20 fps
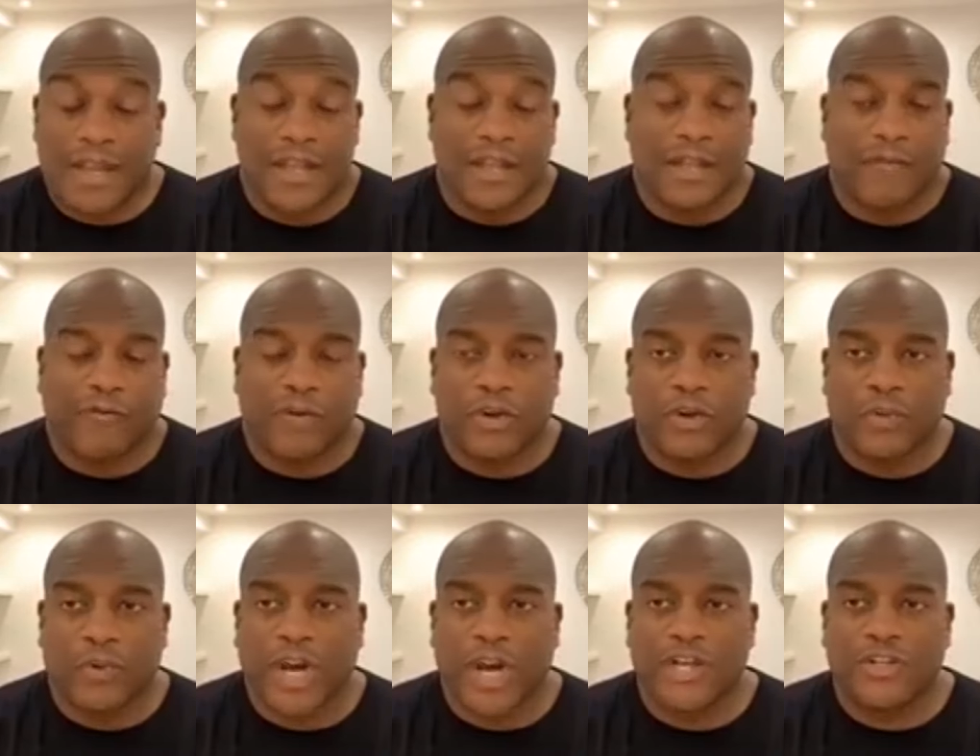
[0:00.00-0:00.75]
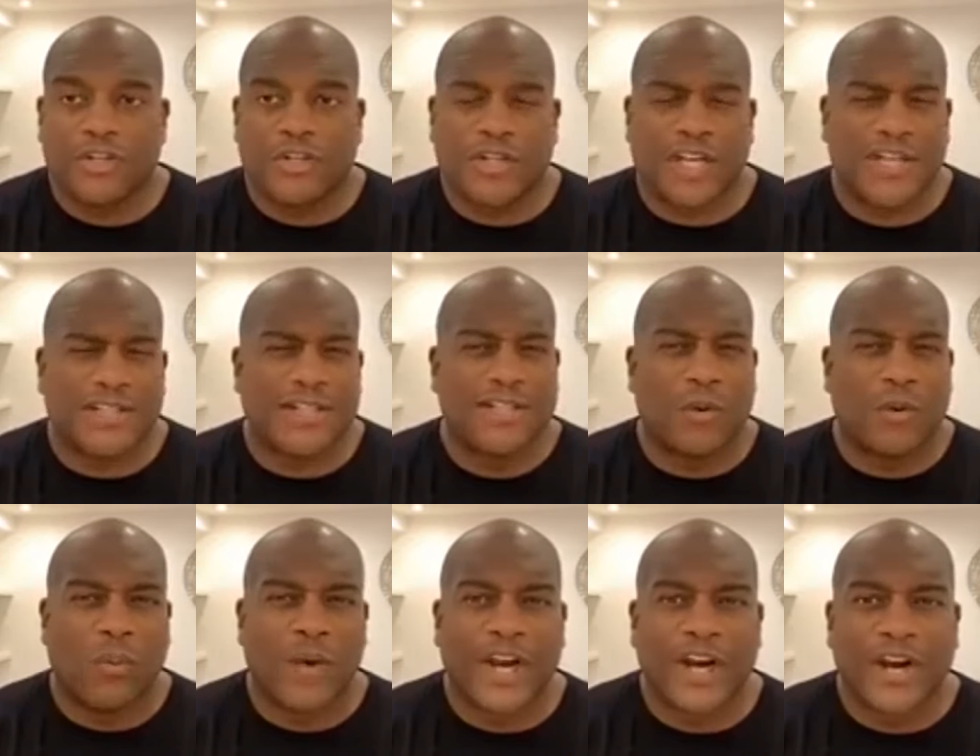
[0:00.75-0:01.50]
I think for the Rangers because
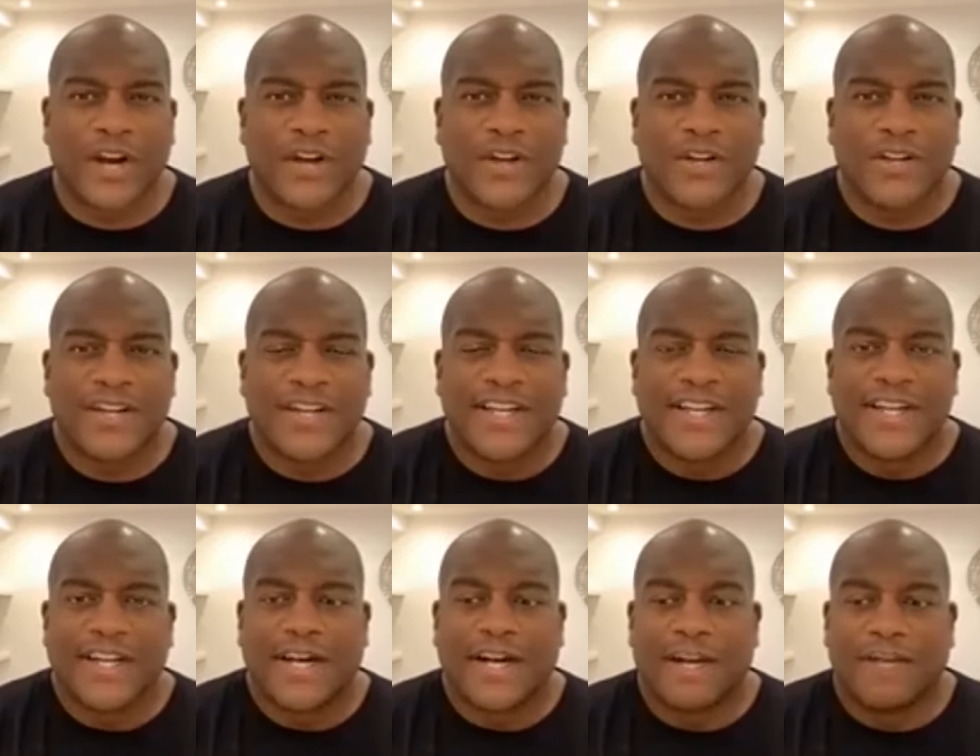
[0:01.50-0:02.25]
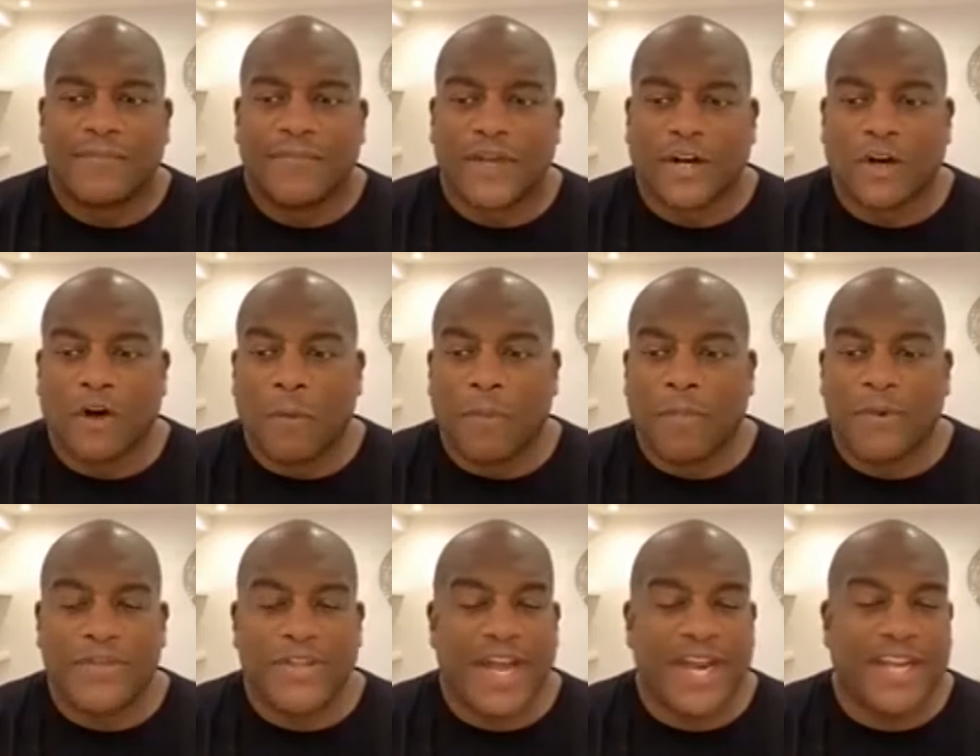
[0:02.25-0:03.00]
he's a winger, um, they're
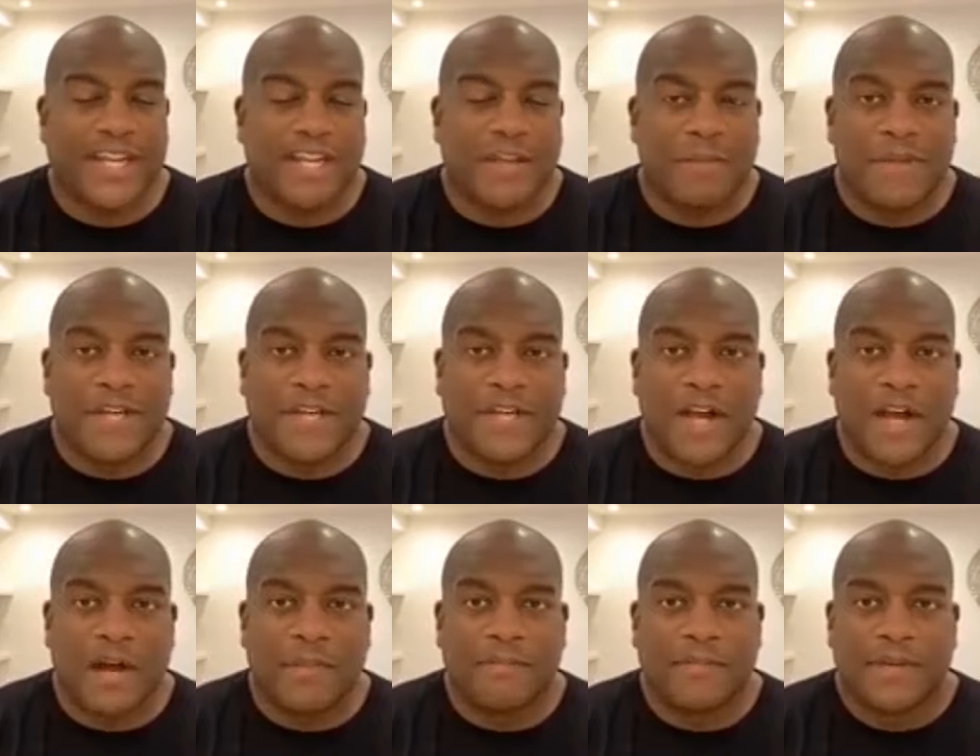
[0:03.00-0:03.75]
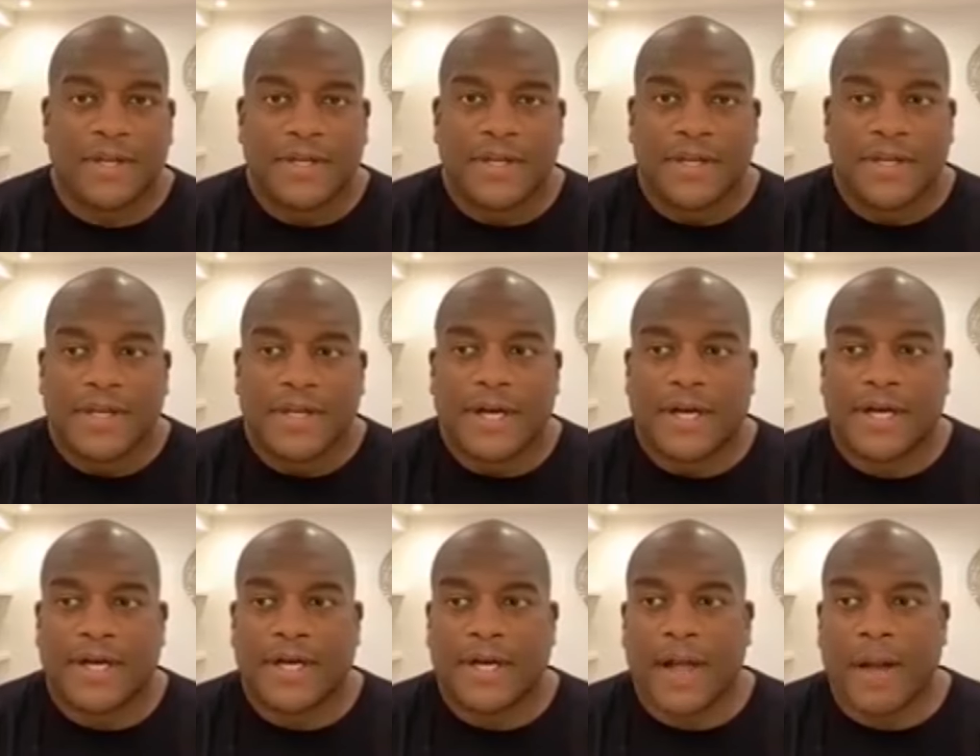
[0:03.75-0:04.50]
hoping that he can become
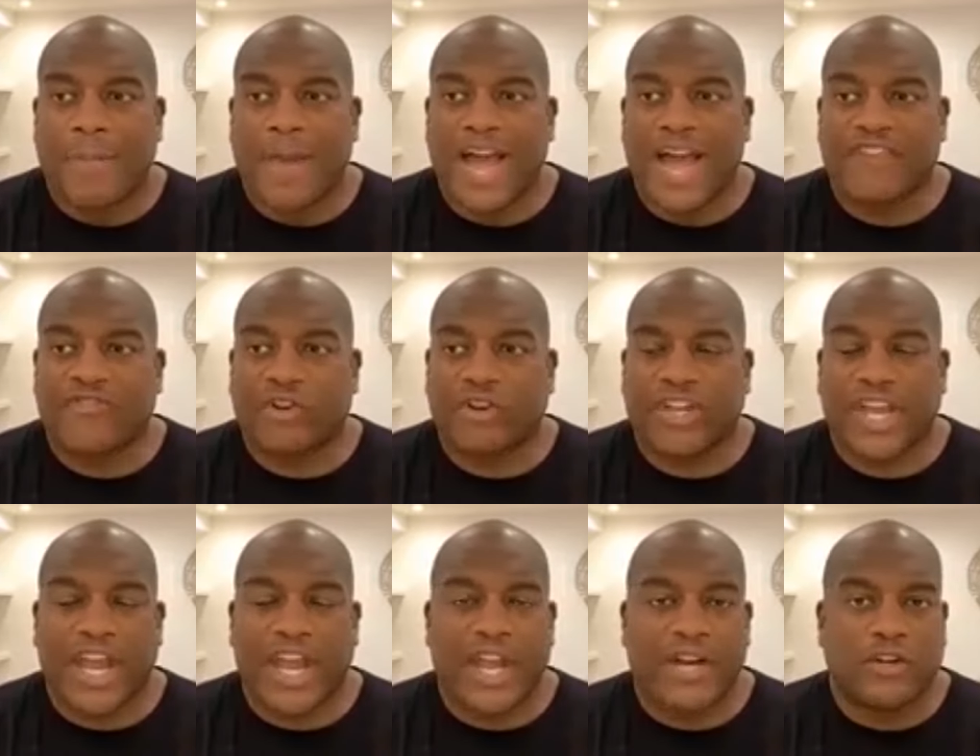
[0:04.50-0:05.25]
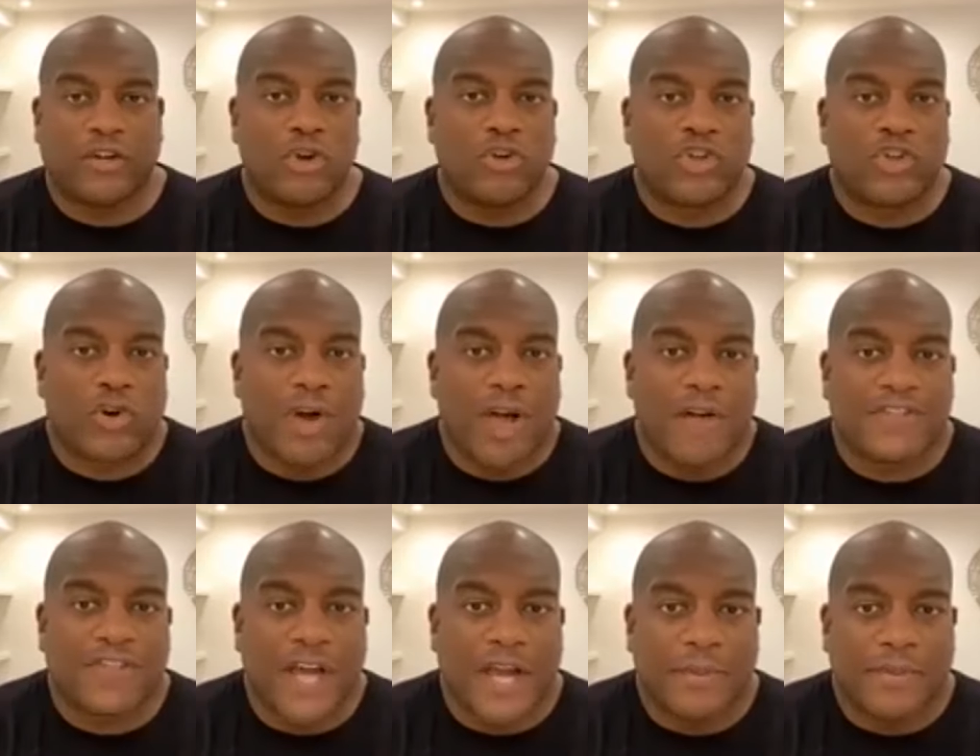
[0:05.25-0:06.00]
uh, a Patrick Kane,
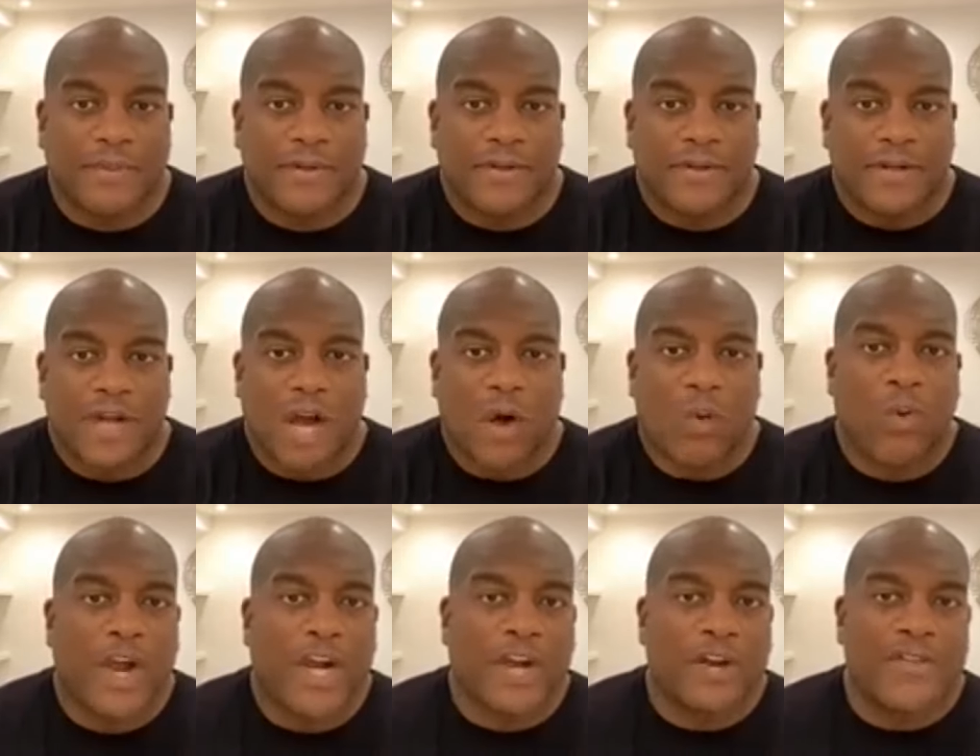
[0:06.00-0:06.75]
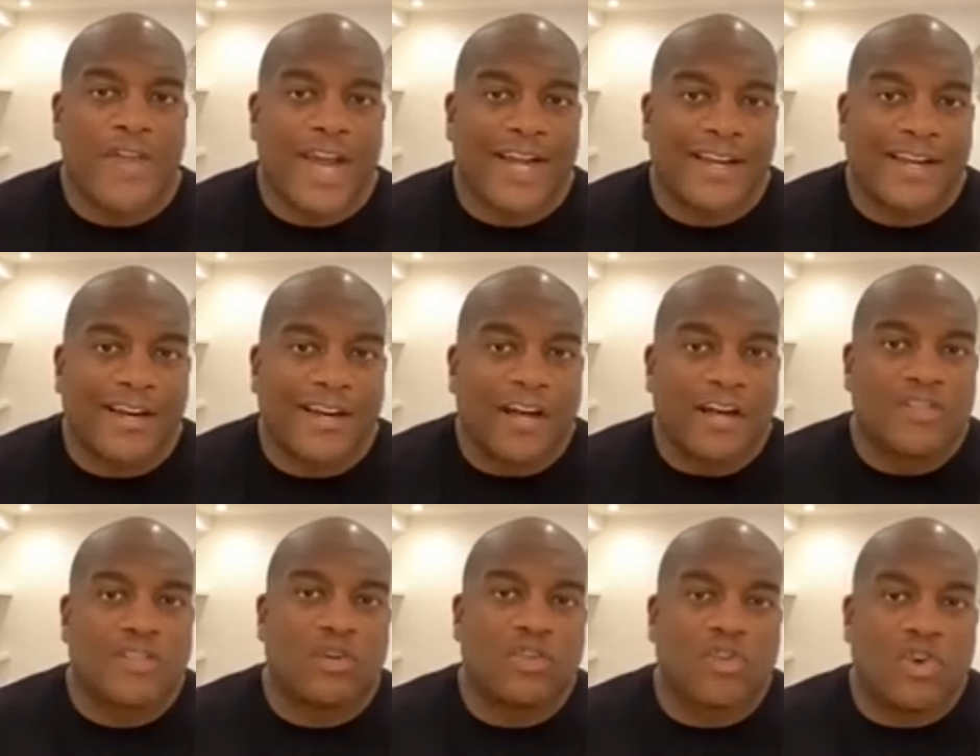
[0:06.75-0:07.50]
Kucherov type, a winger that can
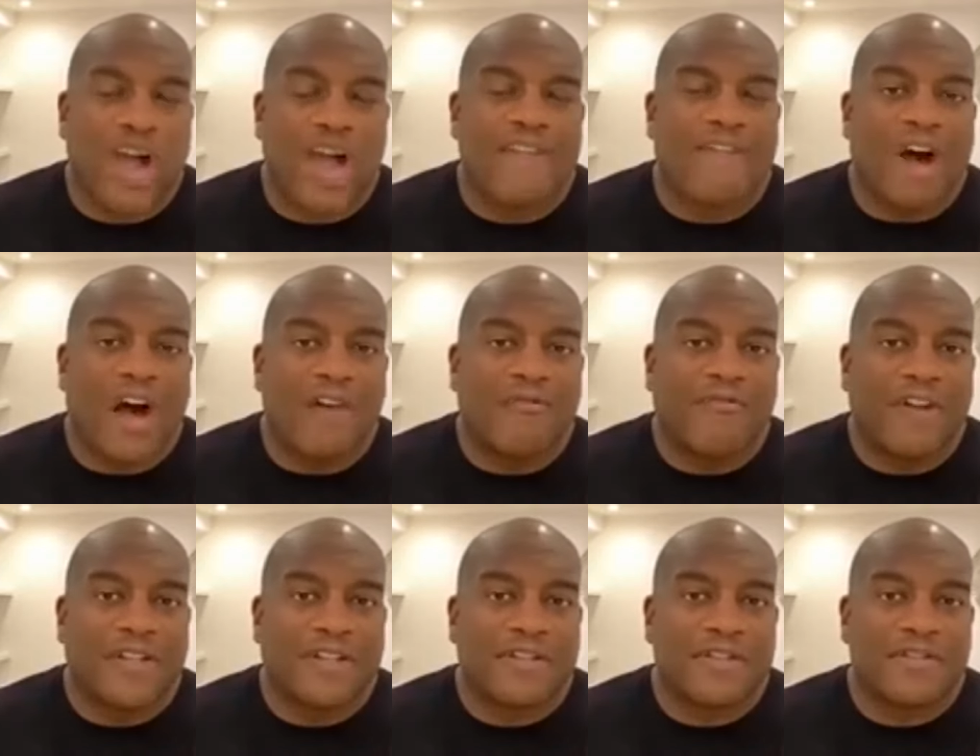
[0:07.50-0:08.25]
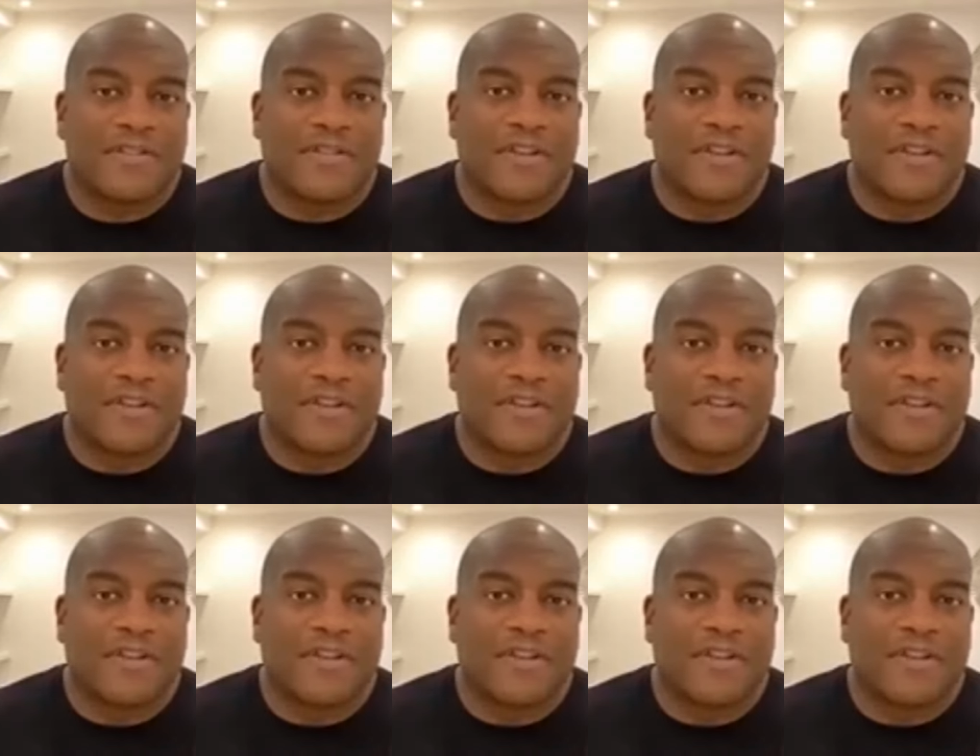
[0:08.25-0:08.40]
also drive offense.